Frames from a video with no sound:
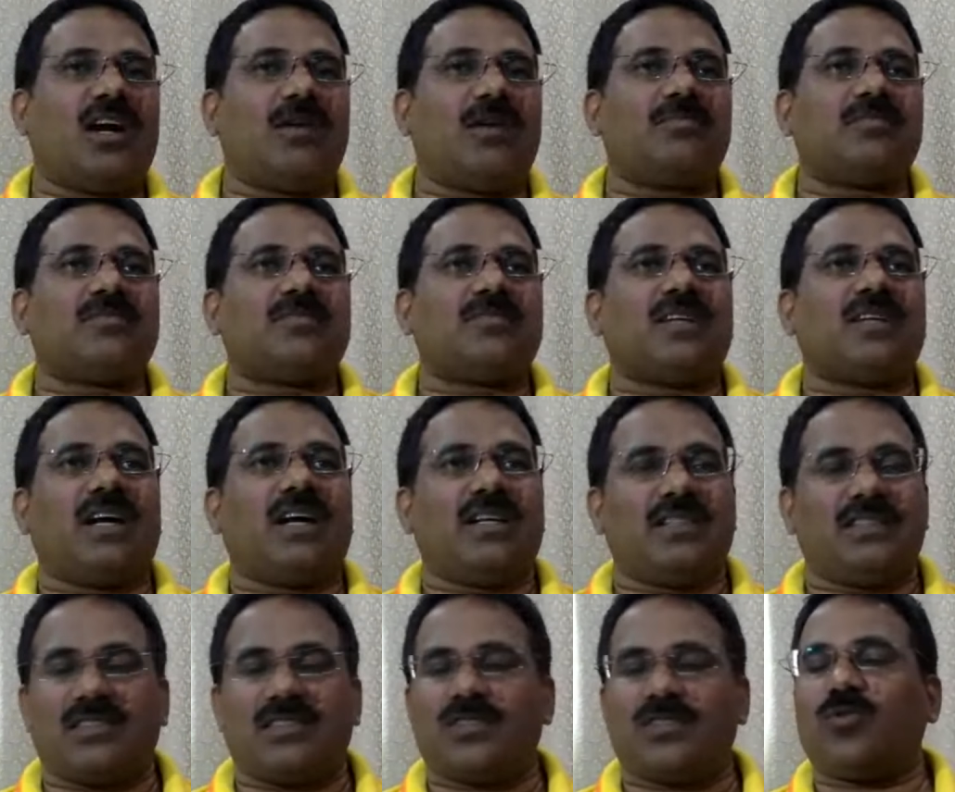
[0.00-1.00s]
calm.
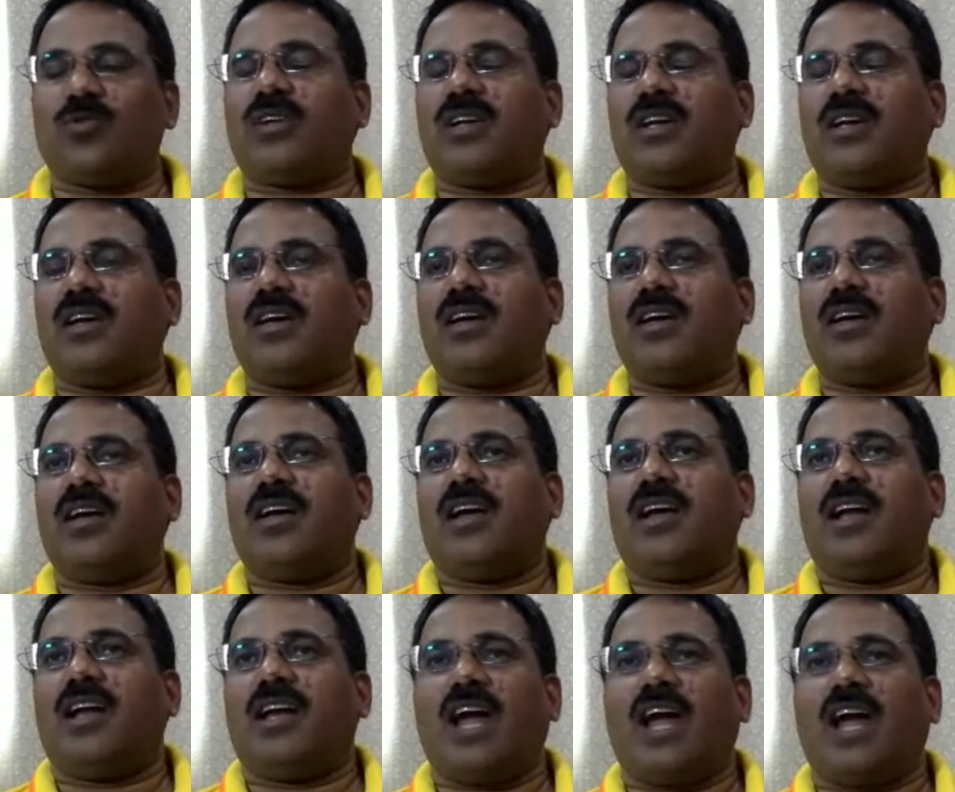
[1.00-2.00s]
And he says, okay,
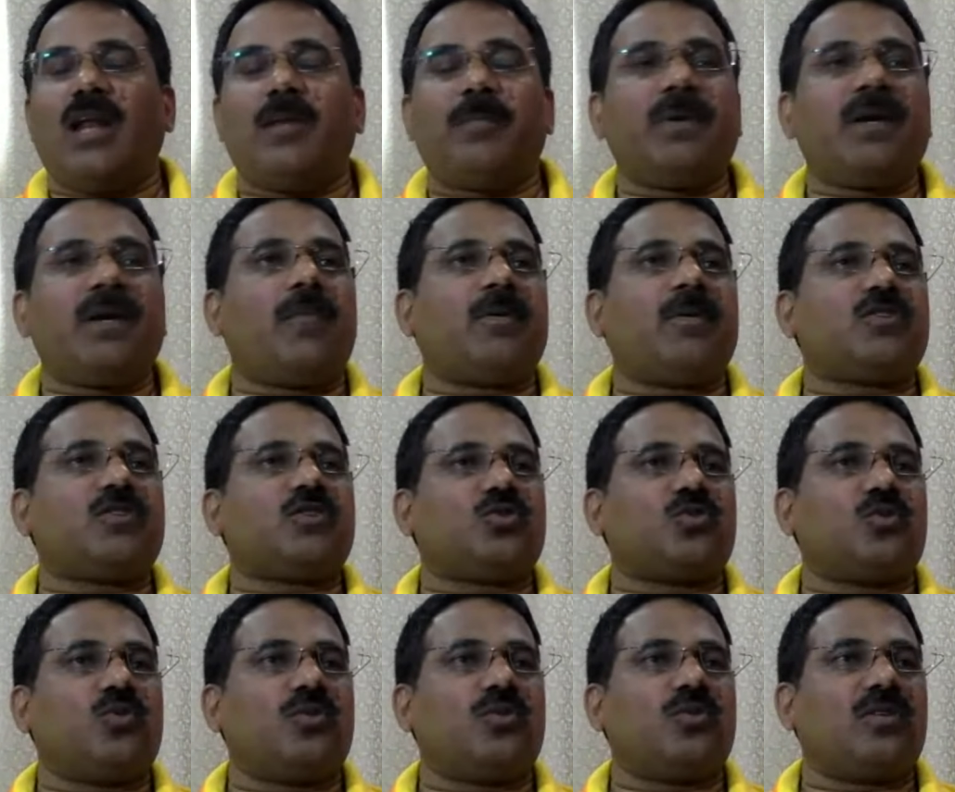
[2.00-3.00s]
now I'll pick up a
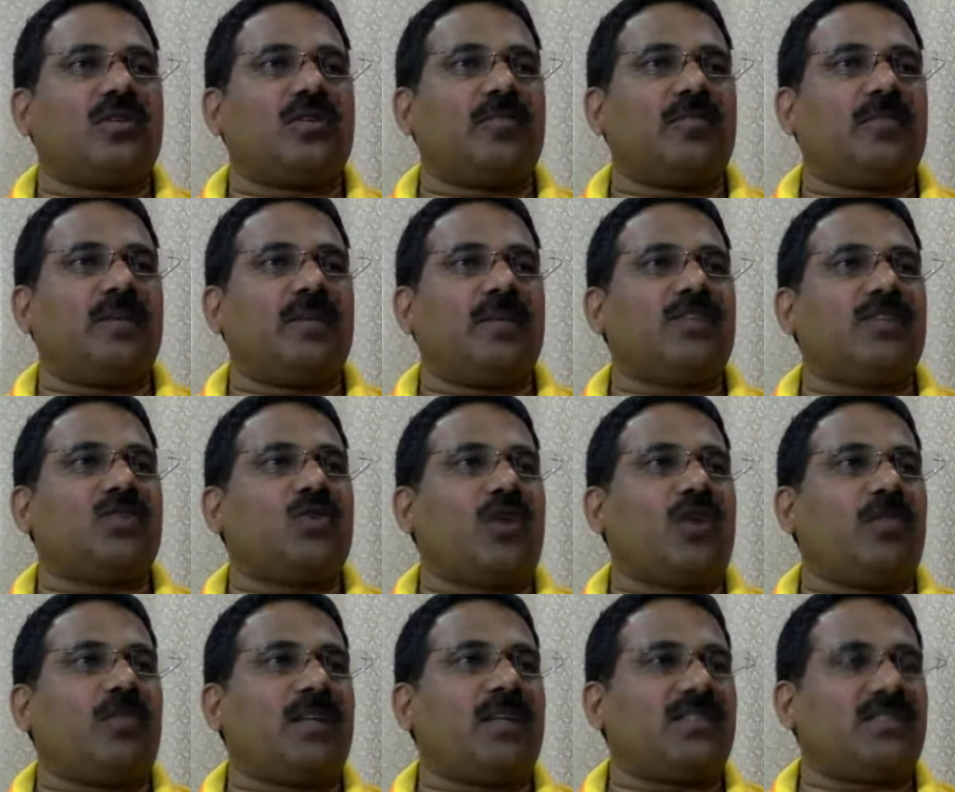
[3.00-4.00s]
stone based
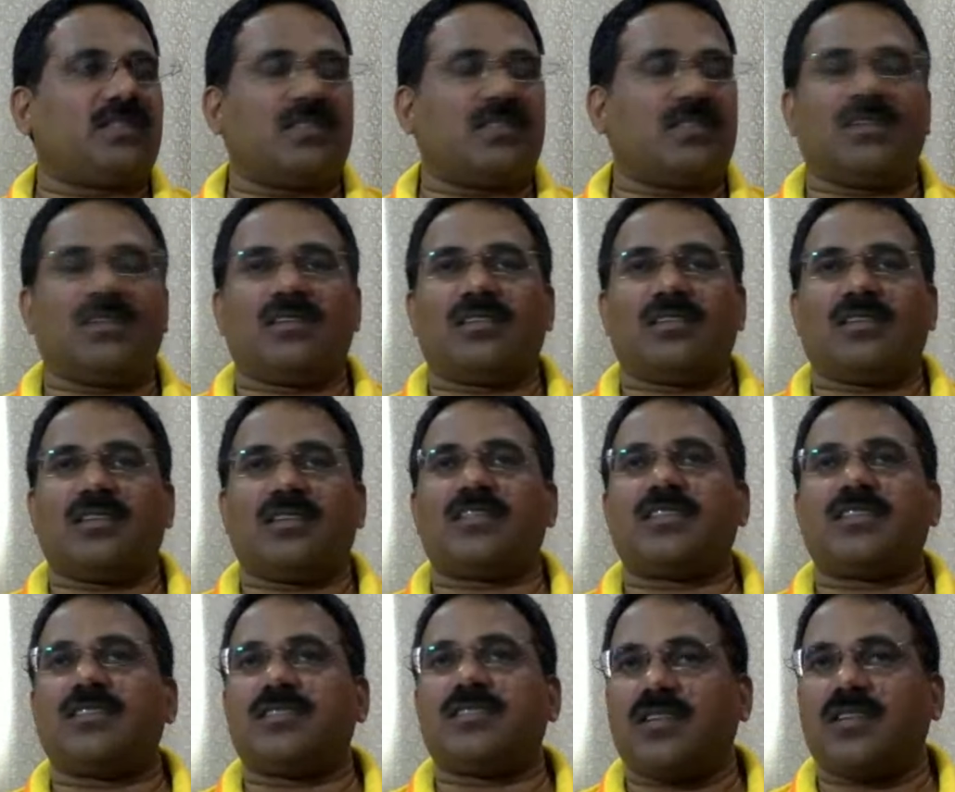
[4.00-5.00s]
on my sin, the
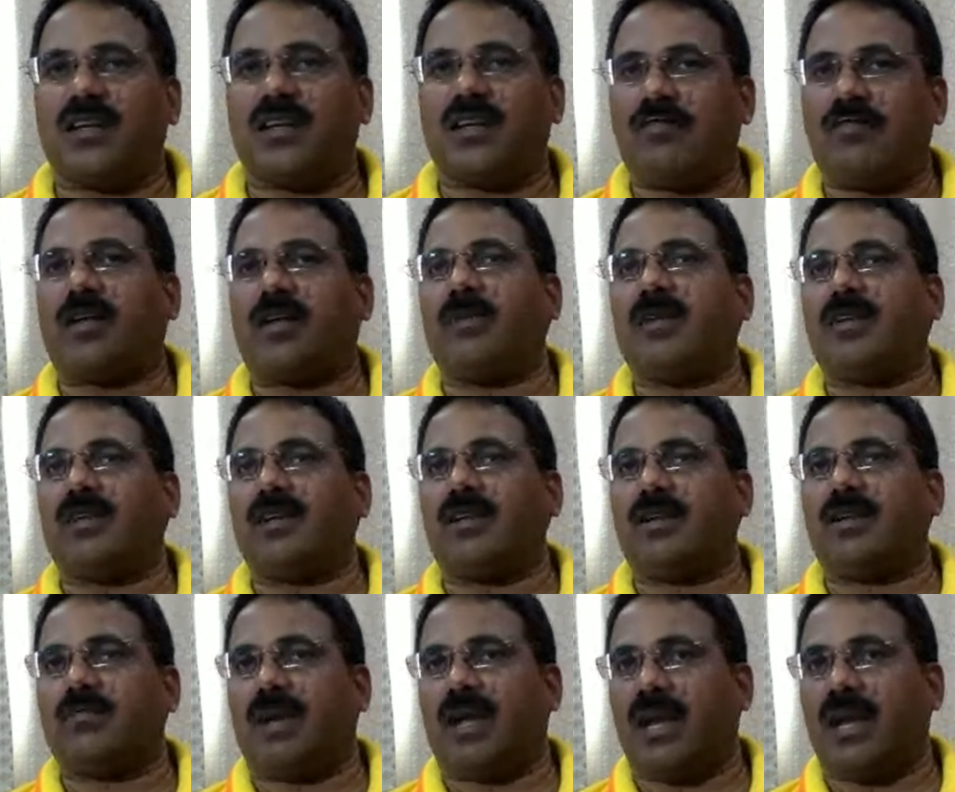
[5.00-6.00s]
sins that I've committed
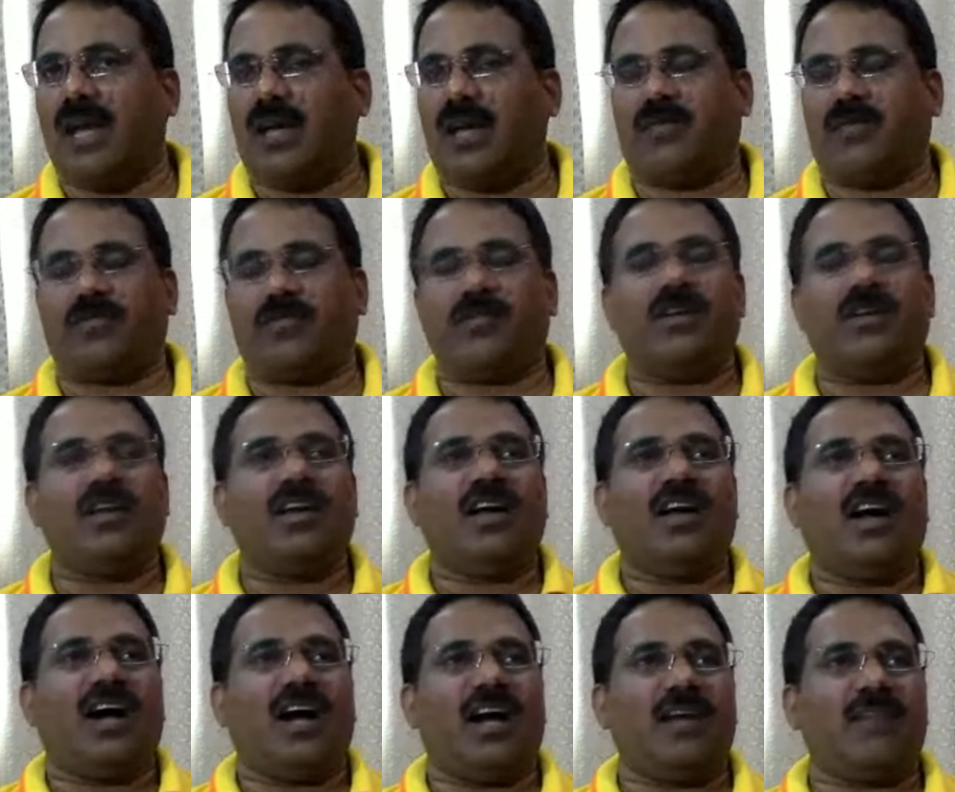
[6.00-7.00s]
in my life.
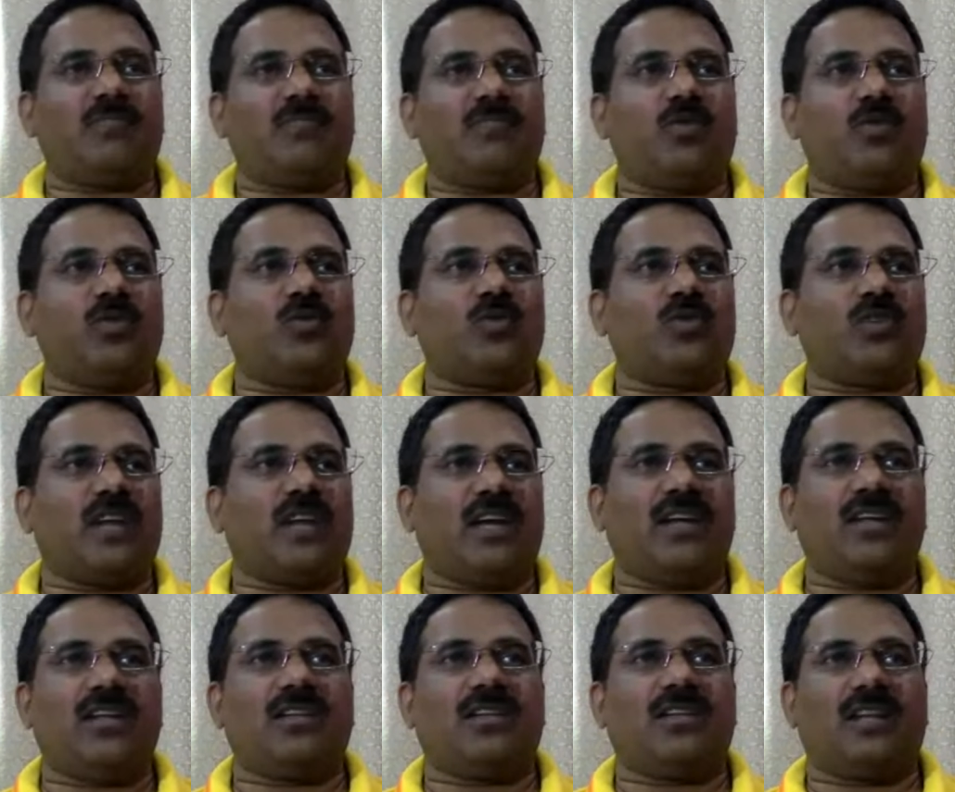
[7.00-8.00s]
I am going to
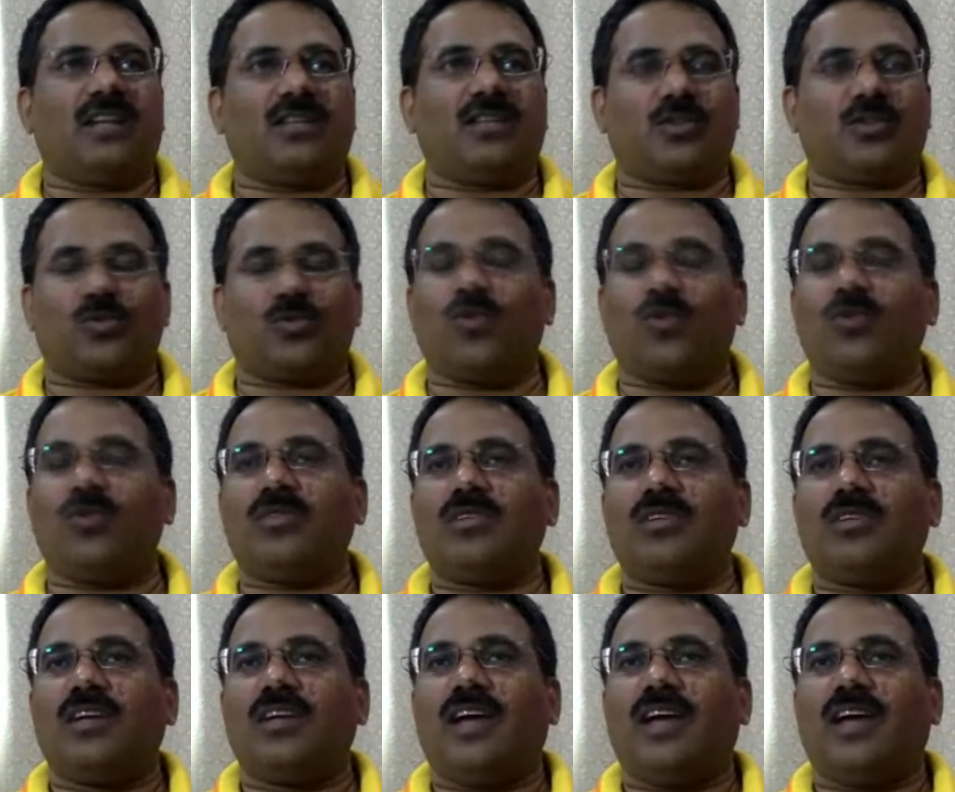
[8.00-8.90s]
carry that stone